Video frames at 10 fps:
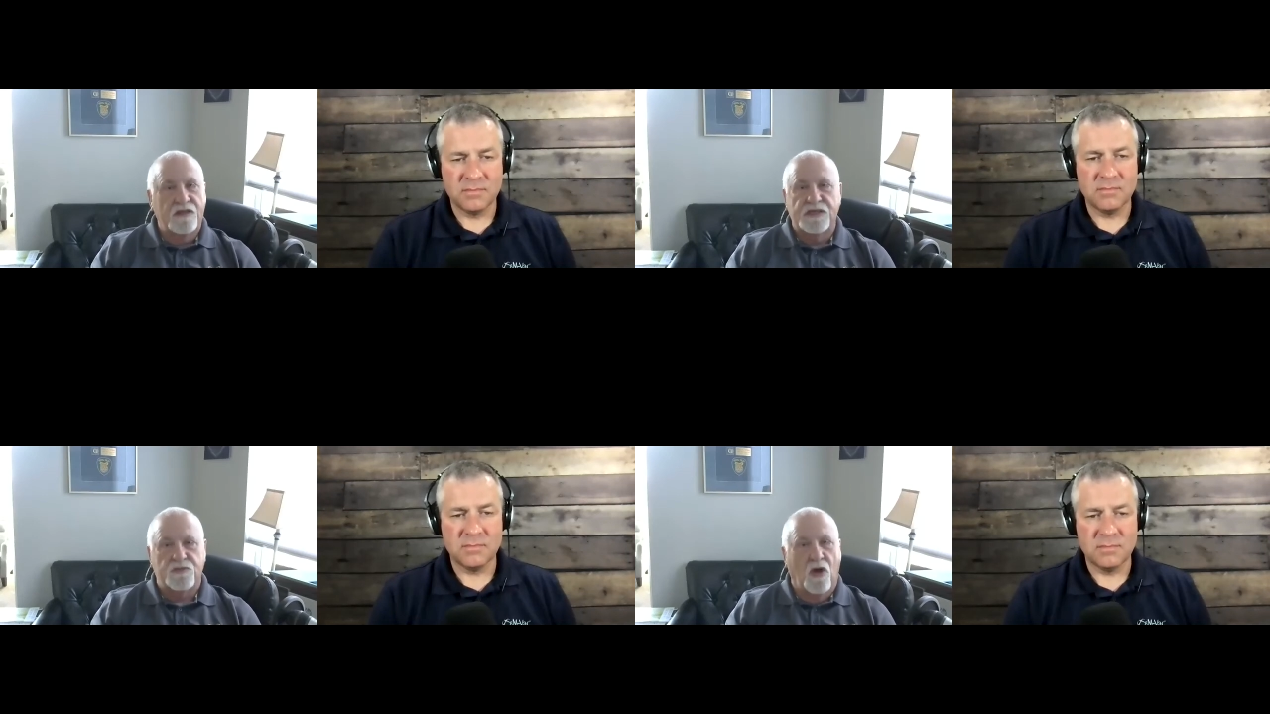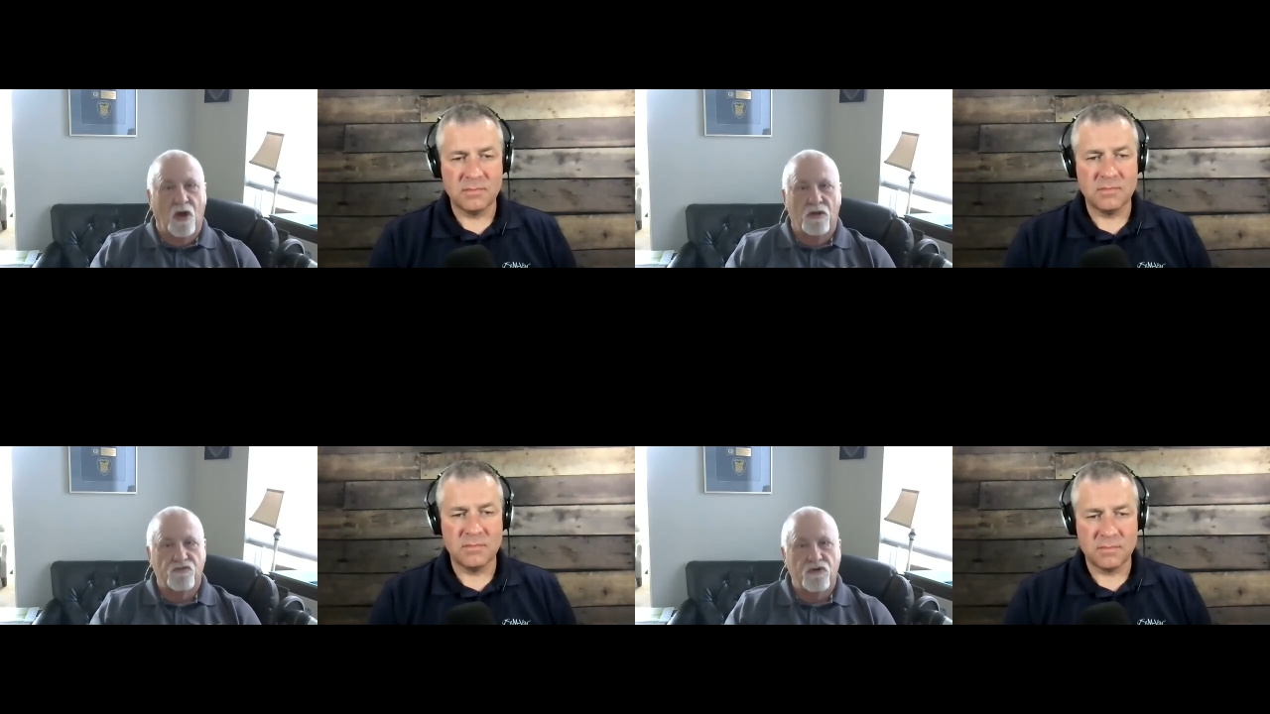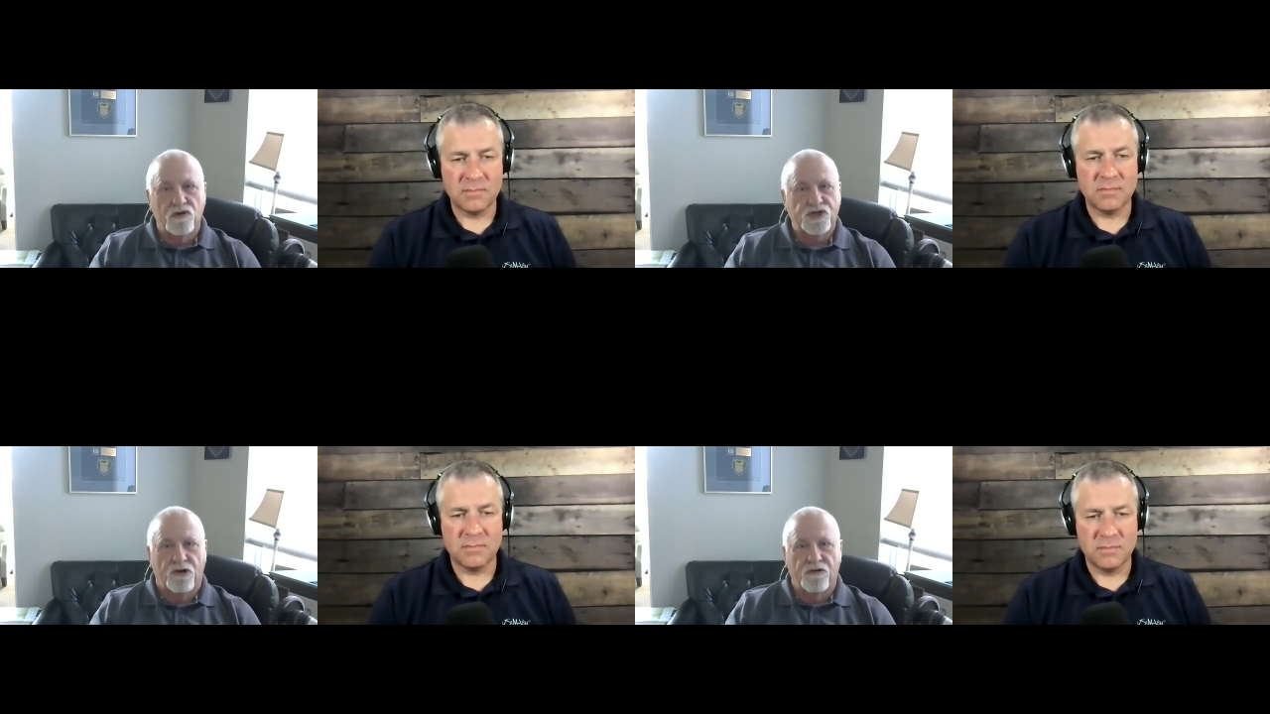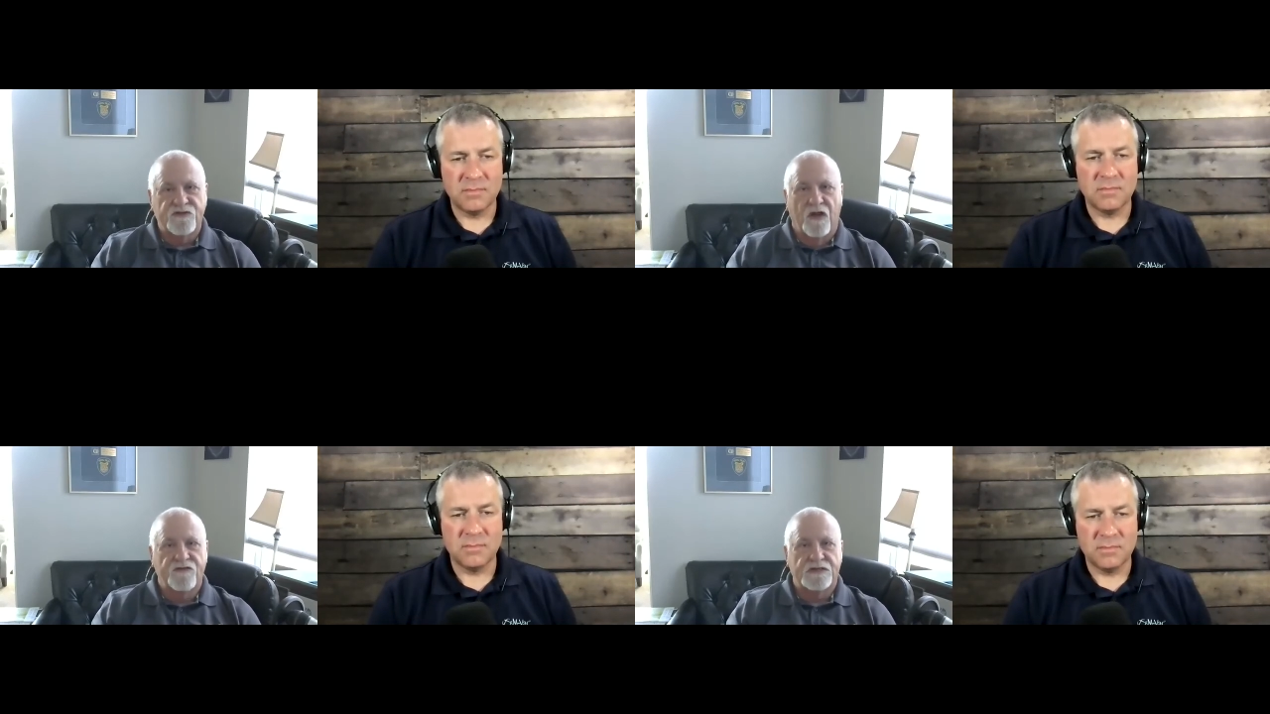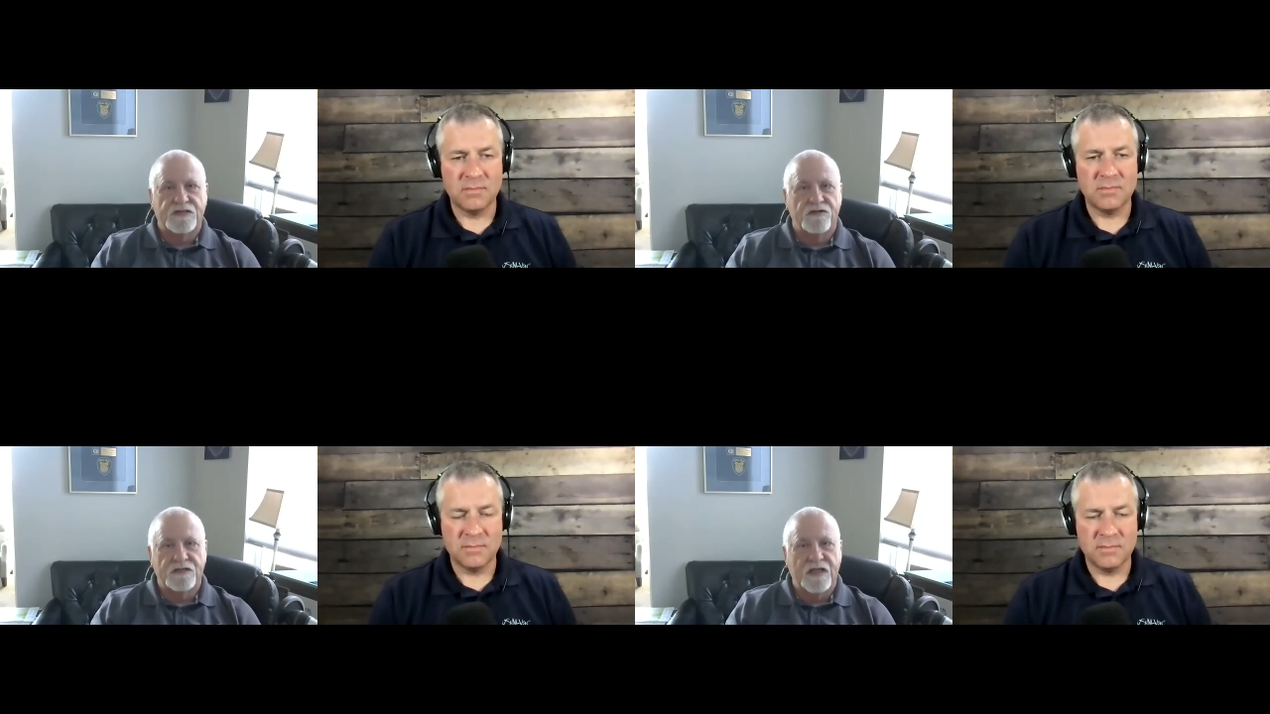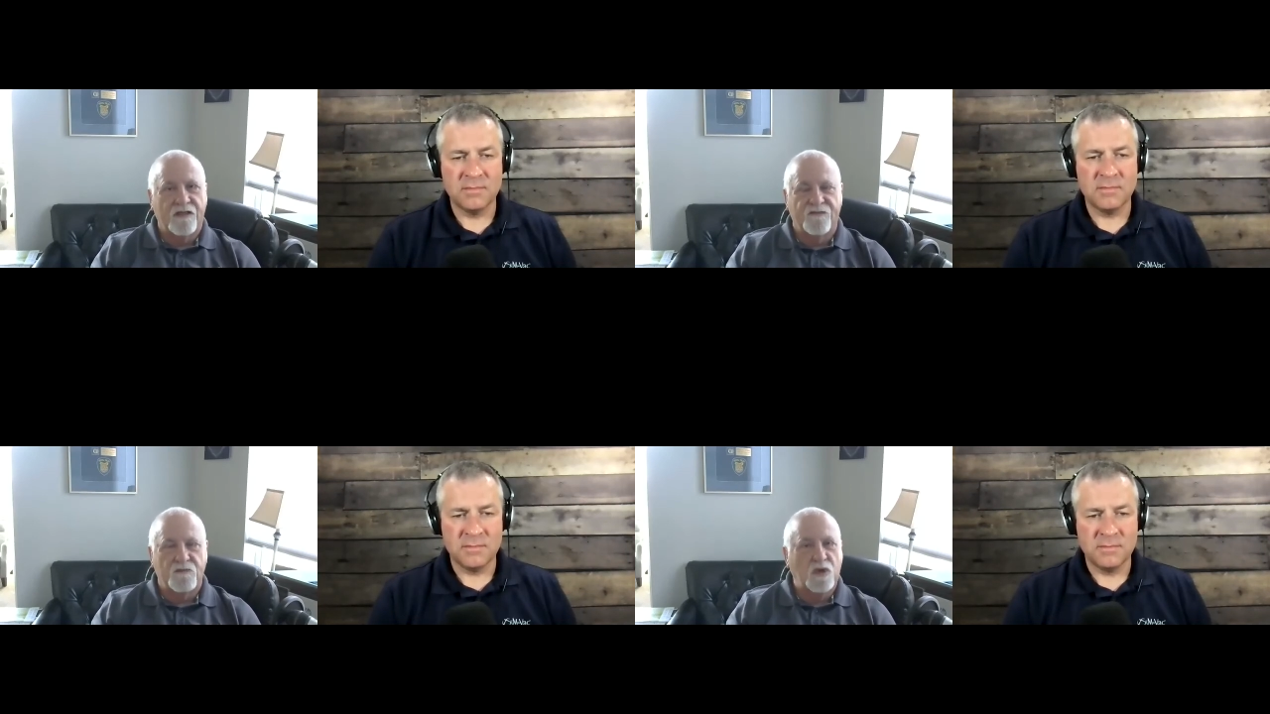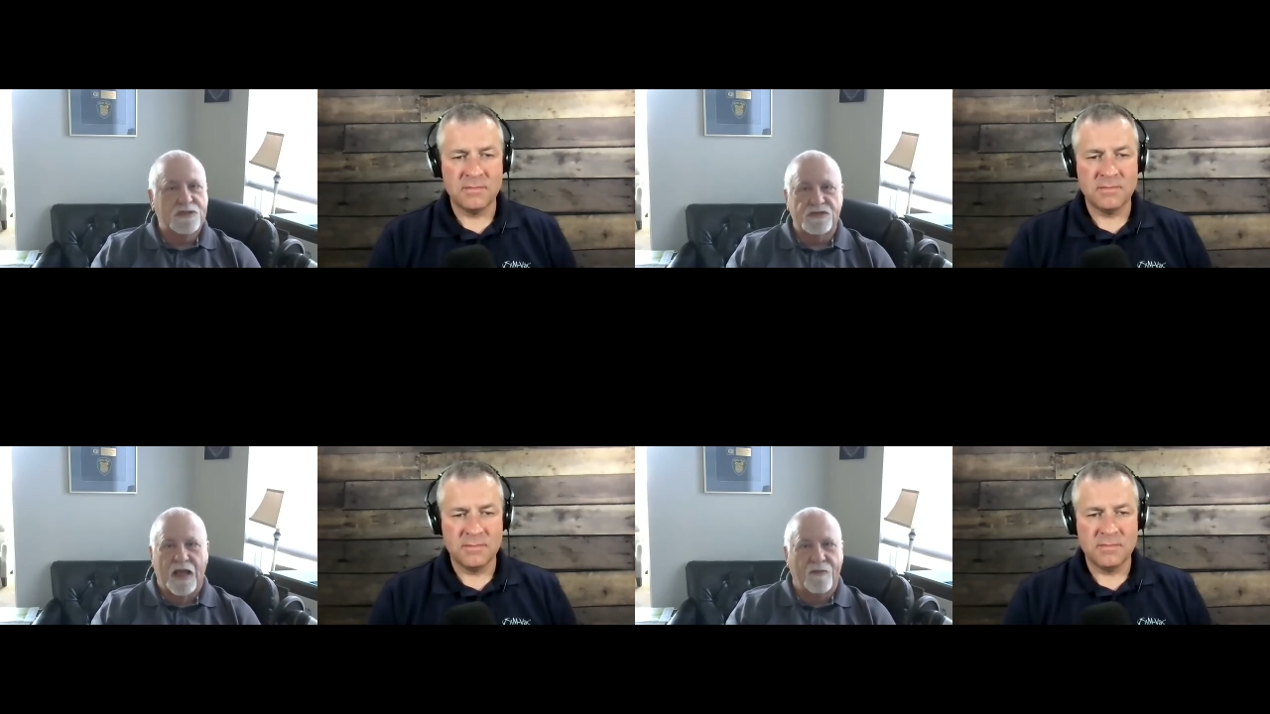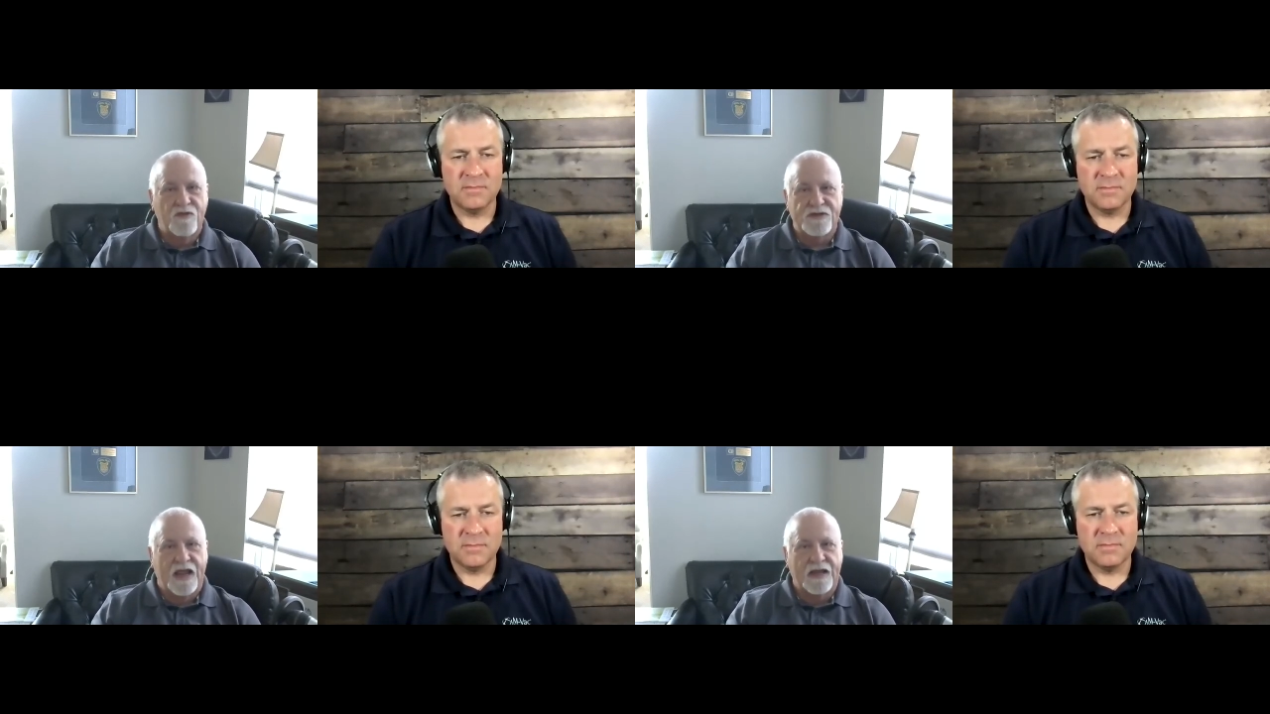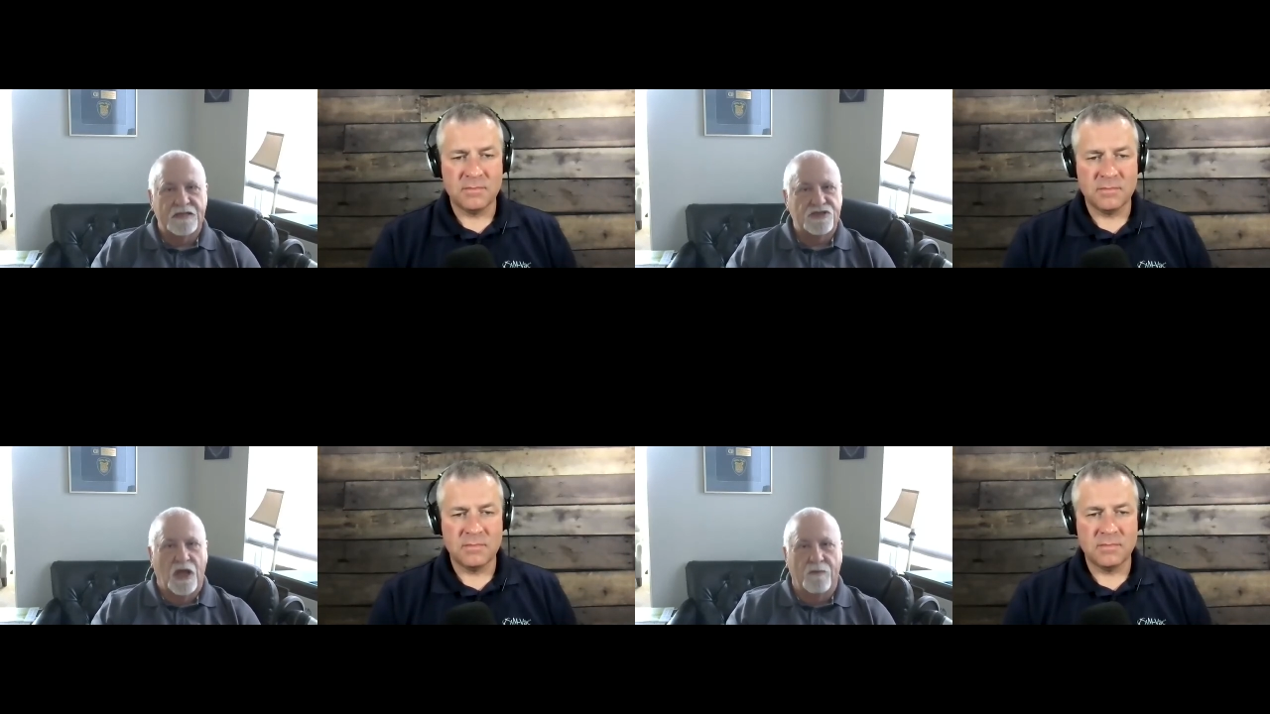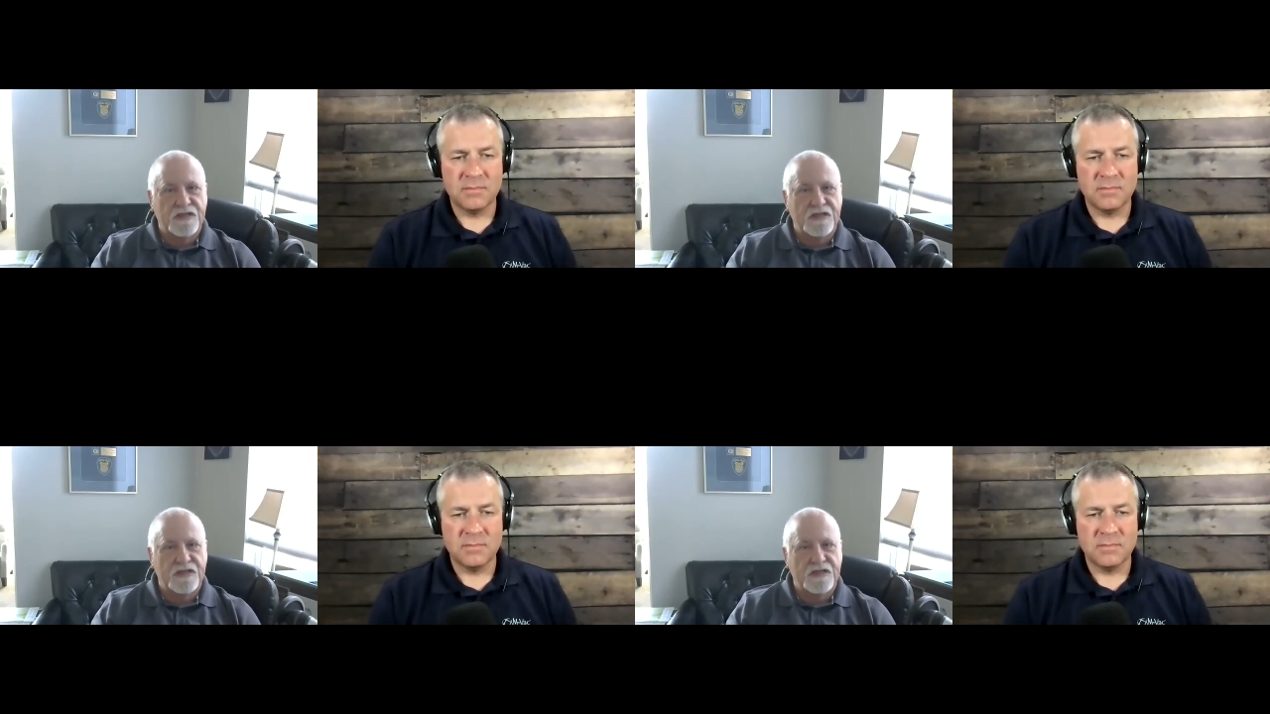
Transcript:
Speaker 1: these small rural sheriff's office, their detectives, most of their time they're taking is child